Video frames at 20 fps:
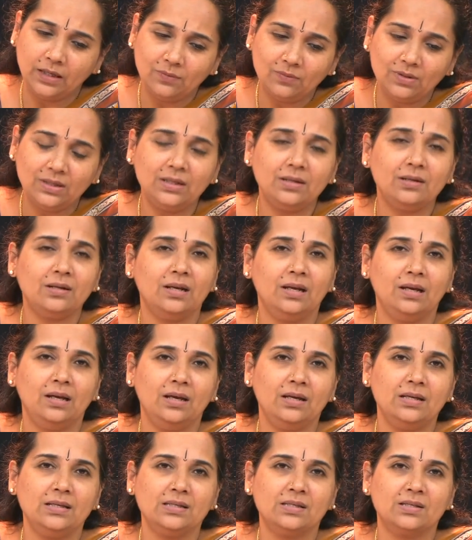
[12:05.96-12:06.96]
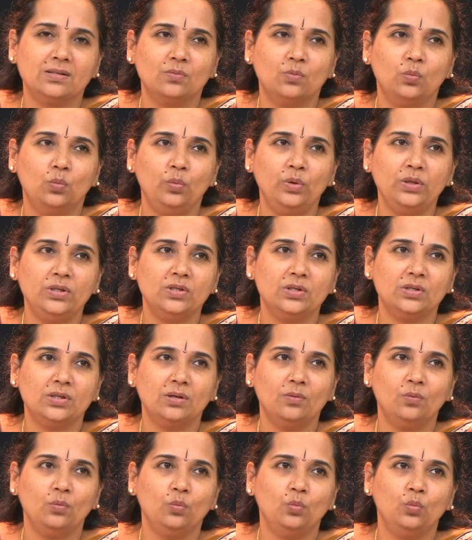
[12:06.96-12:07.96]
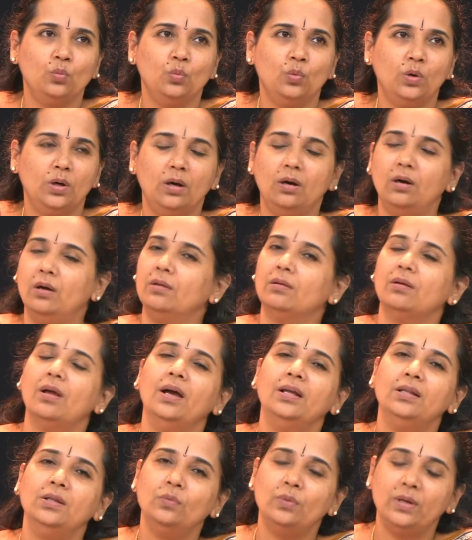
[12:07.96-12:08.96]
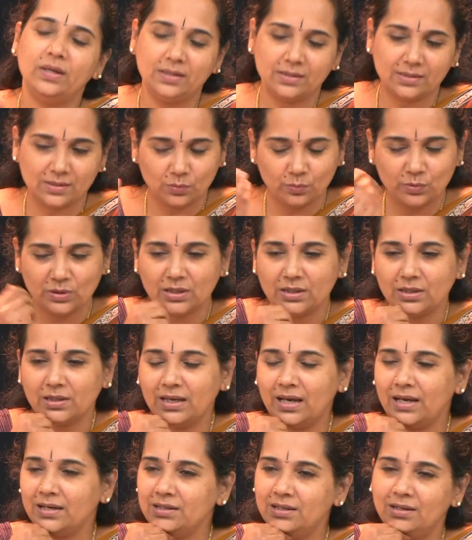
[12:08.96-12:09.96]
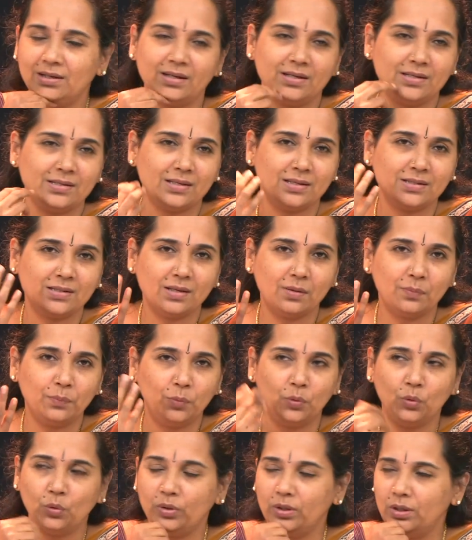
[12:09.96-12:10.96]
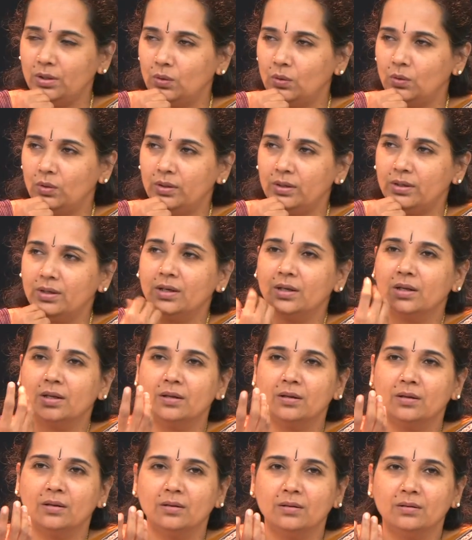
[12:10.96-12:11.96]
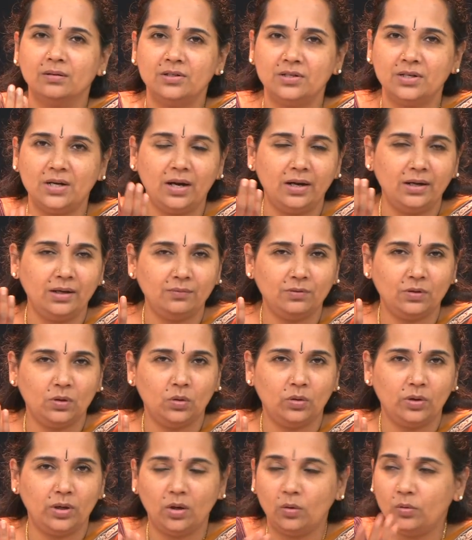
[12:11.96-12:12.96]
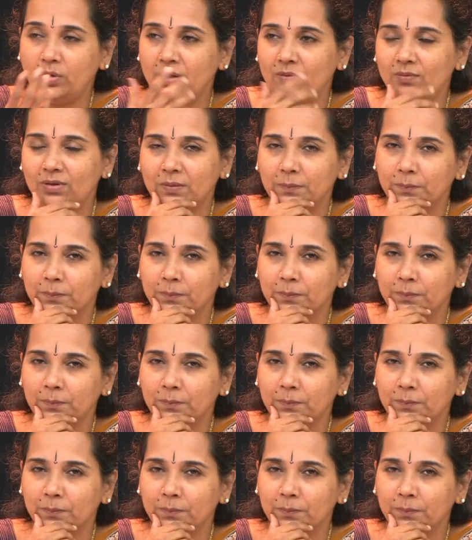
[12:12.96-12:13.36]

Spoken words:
in ragas which are otherwise which can categorize as Sampurna or Shadava or Audava,